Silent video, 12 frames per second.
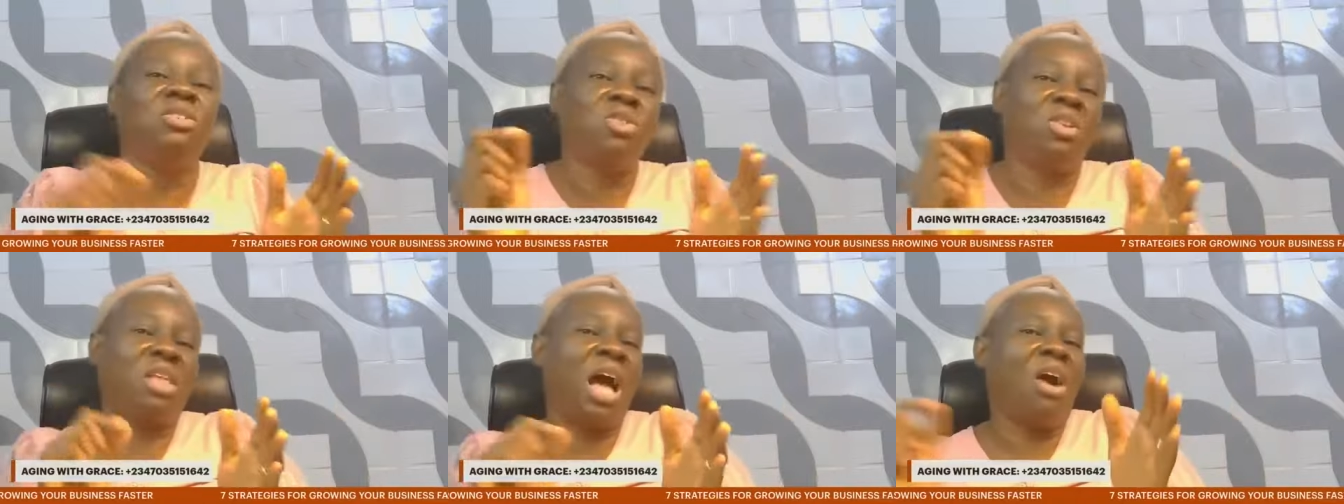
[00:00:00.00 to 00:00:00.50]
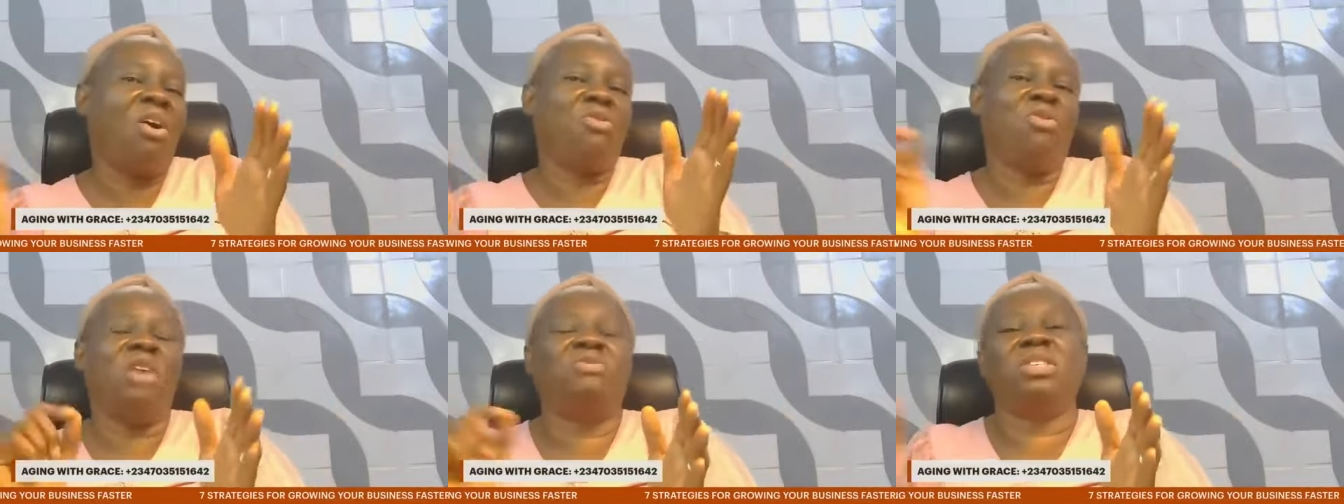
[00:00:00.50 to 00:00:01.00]
total
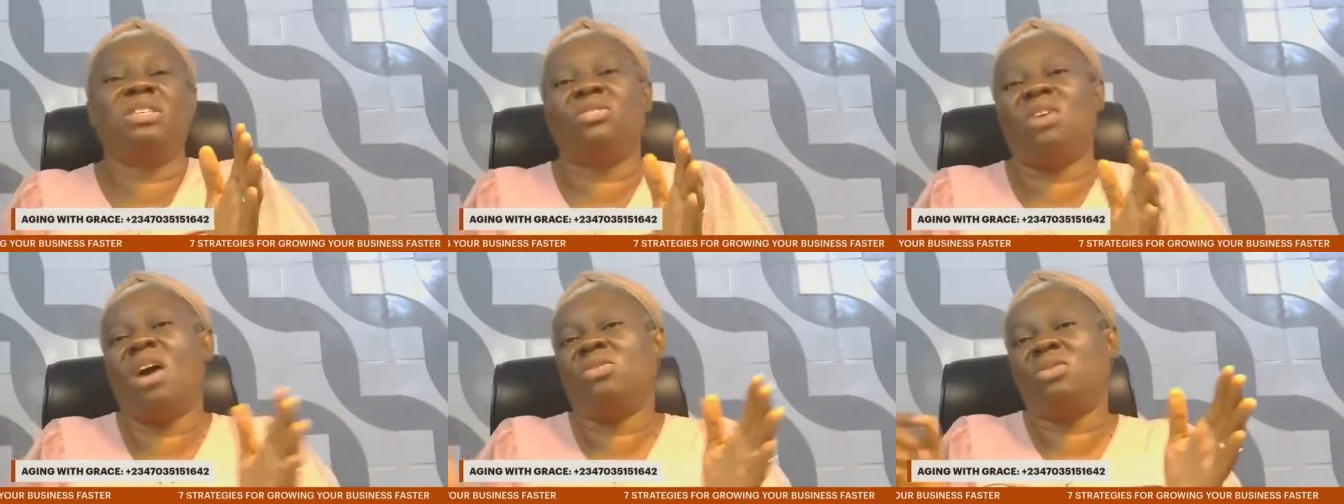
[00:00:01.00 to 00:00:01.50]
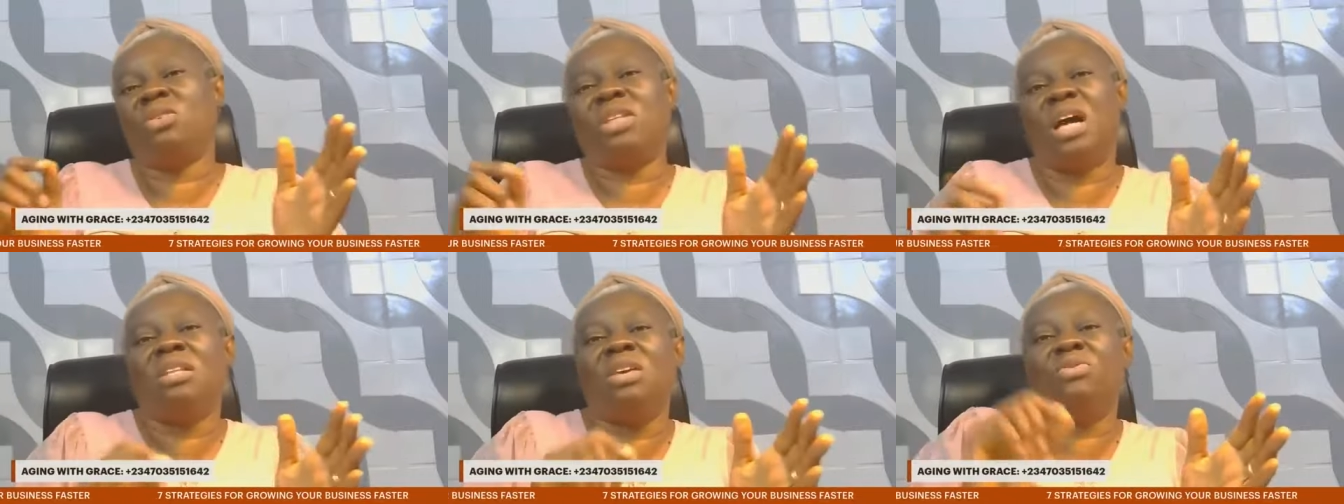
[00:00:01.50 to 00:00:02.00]
of everything you have sold
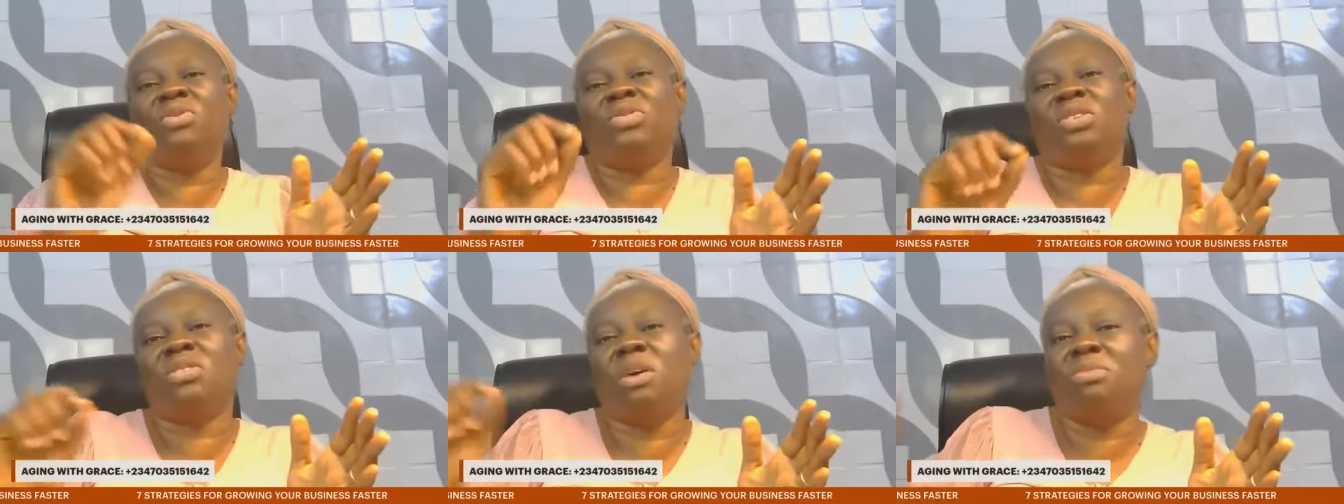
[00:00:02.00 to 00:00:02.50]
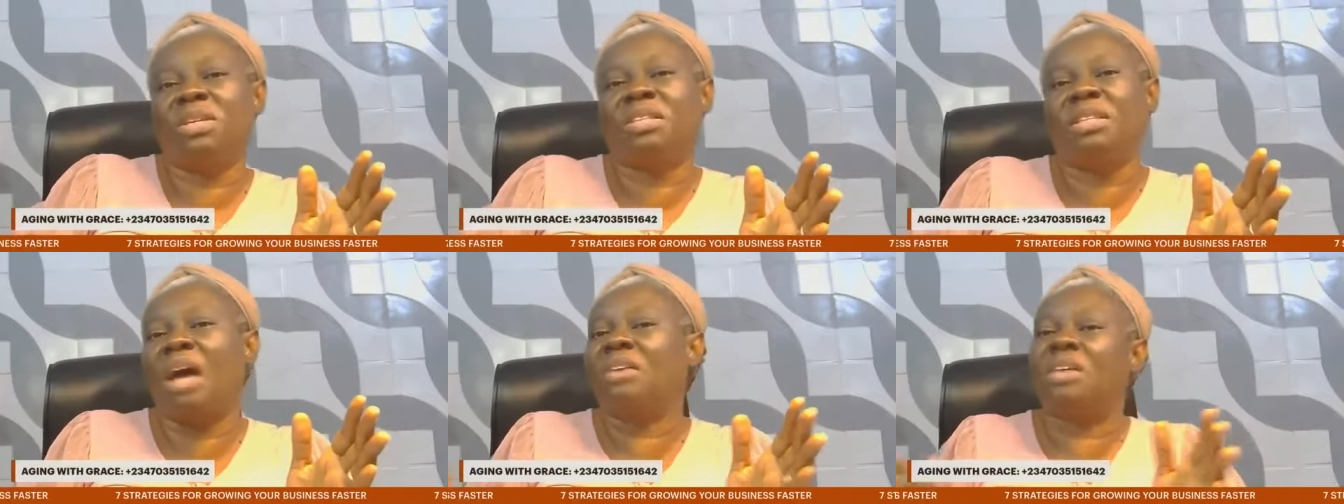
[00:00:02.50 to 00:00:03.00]
that day, 50 something
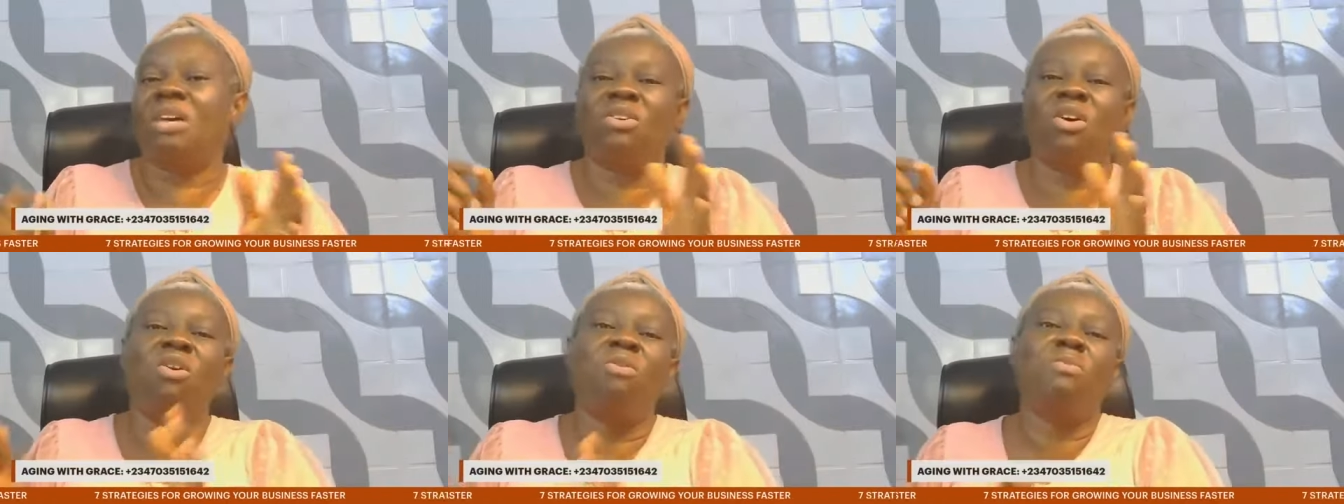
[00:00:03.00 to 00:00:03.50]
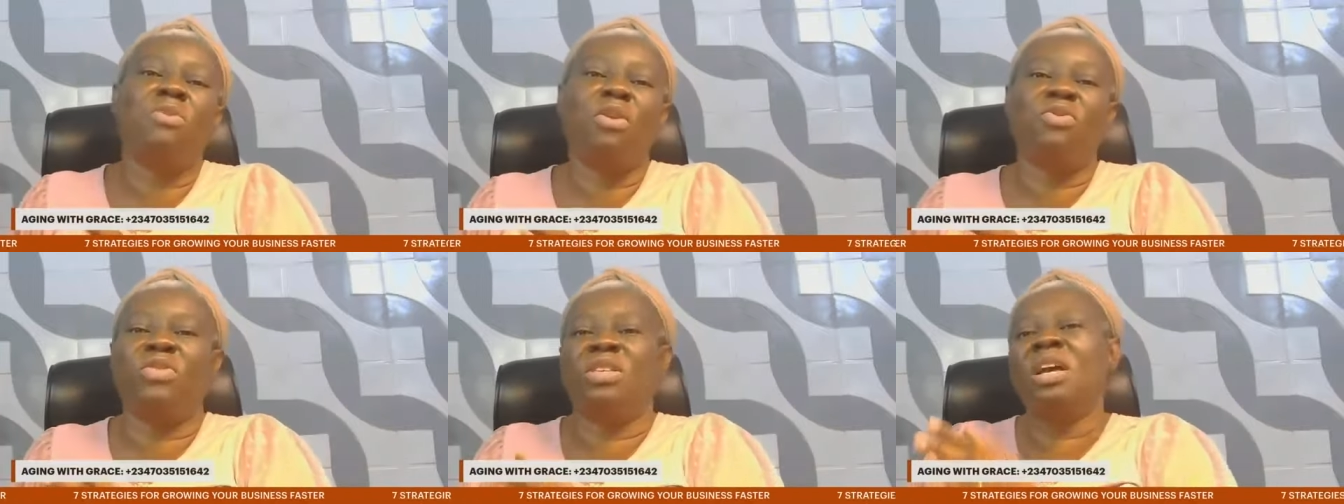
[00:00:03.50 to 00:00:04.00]
thousand, your own
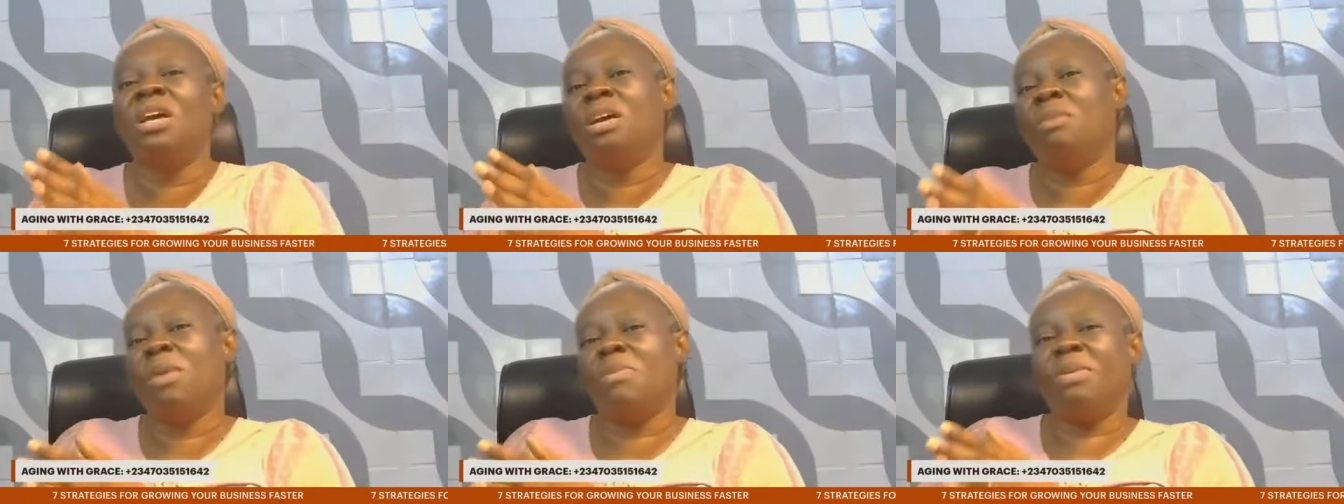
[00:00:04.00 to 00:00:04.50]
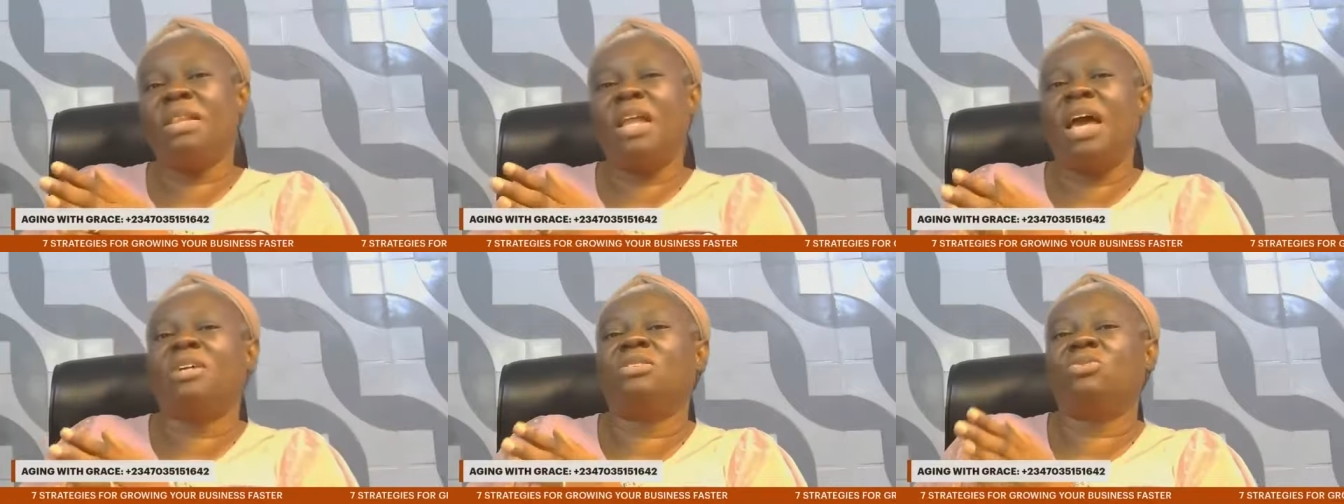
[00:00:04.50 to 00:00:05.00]
profit, maybe
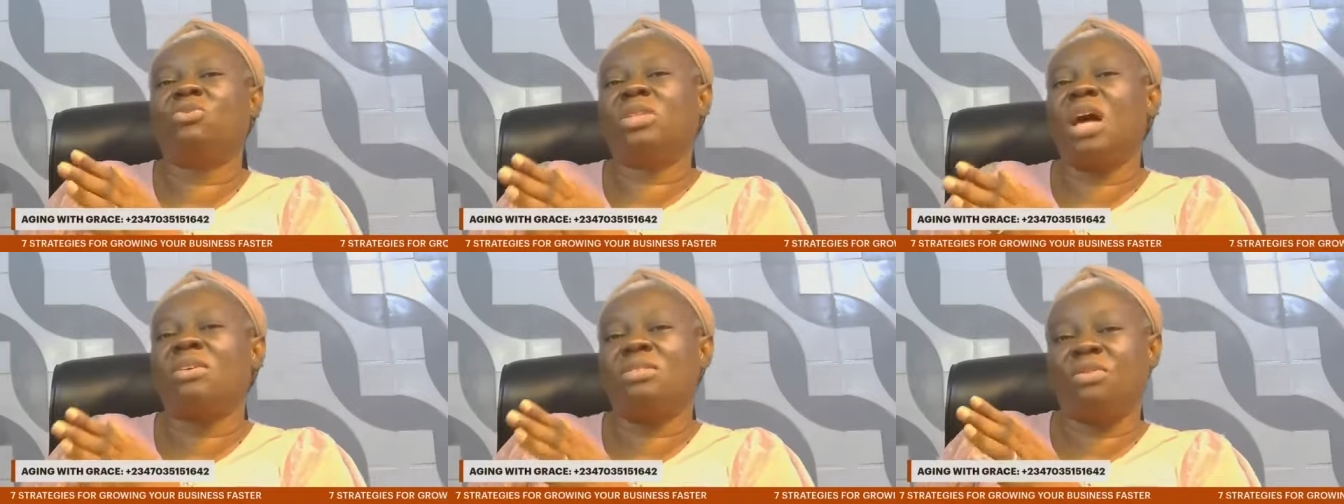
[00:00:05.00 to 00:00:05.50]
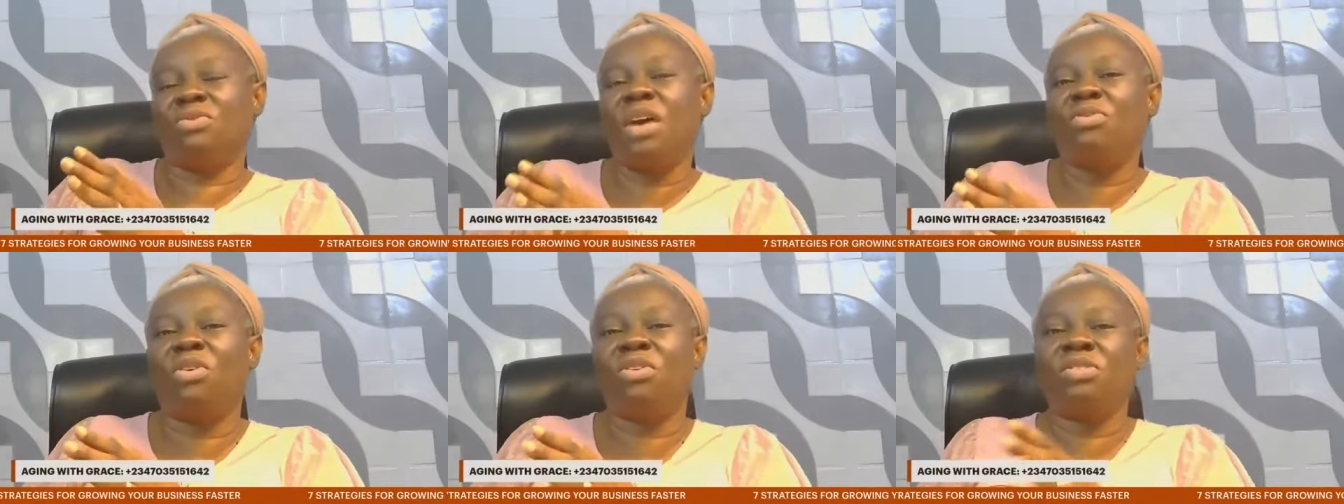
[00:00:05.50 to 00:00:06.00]
like
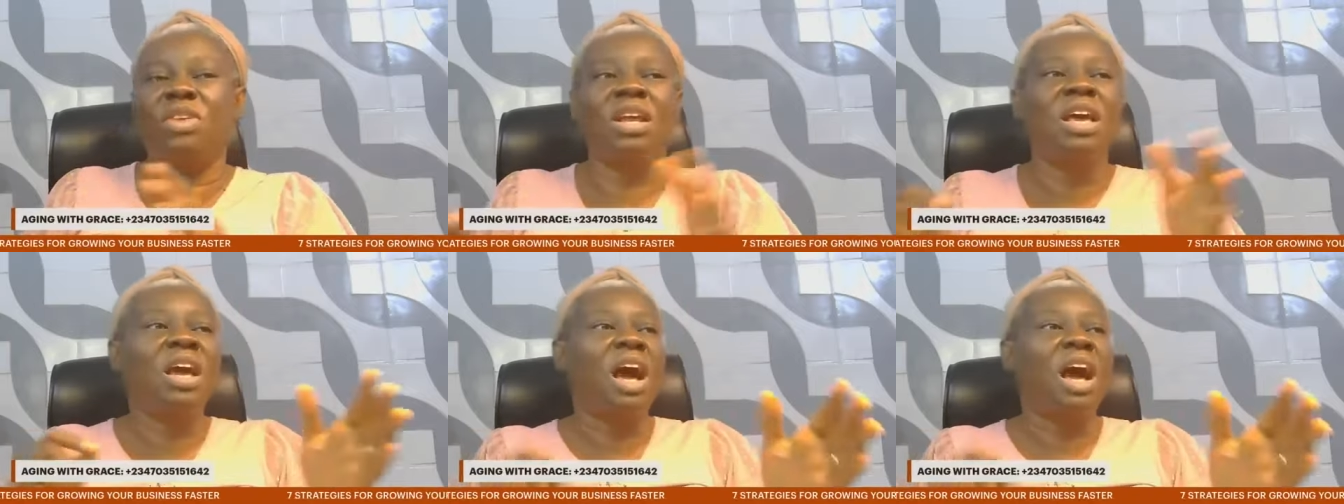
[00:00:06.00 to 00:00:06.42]
2,500.